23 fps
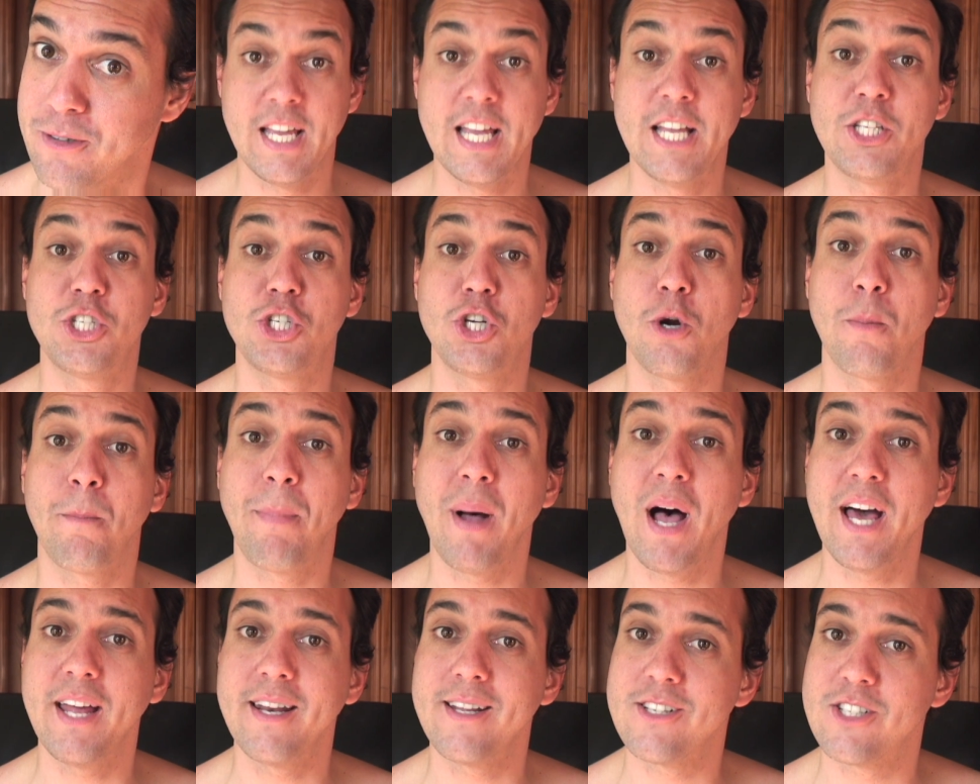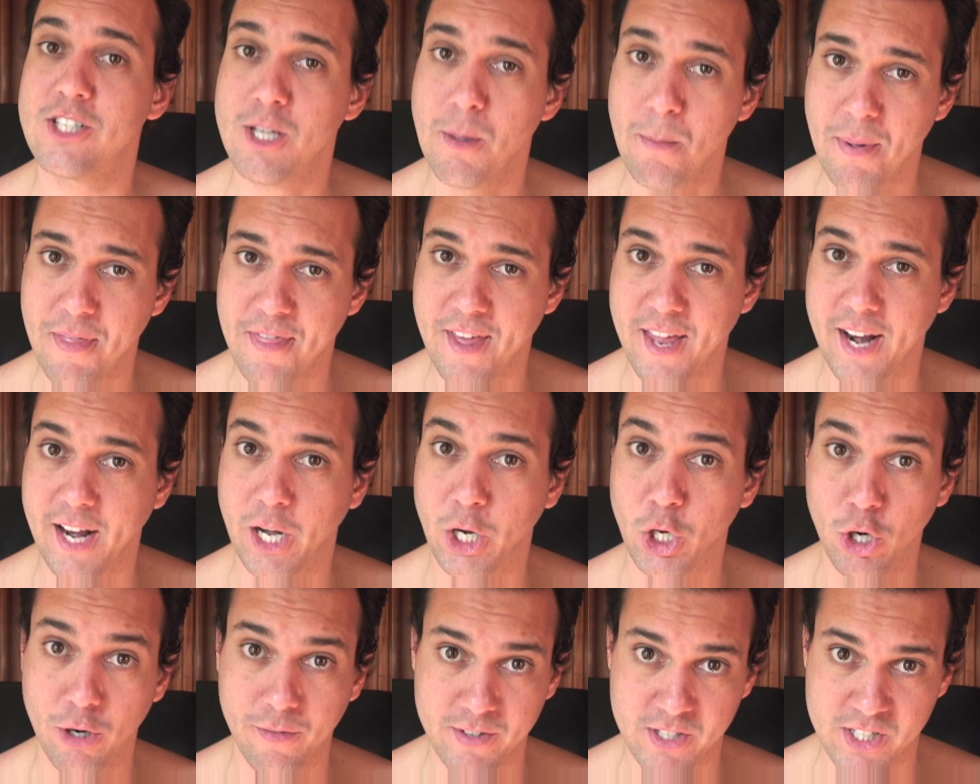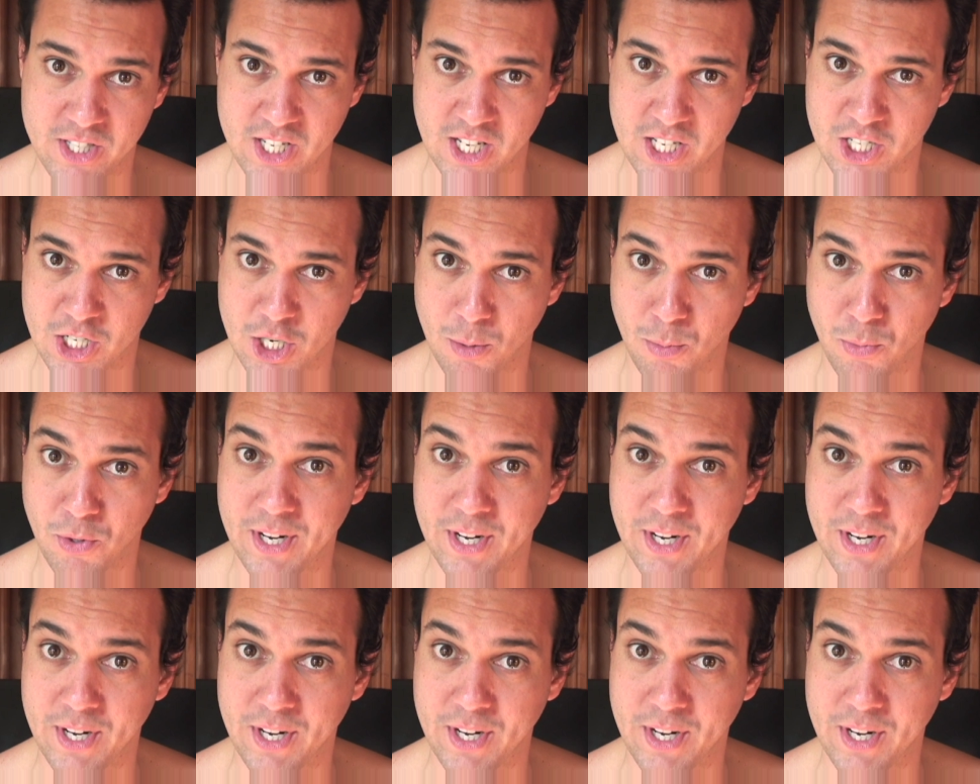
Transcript: It's your body's sympathetic nervous system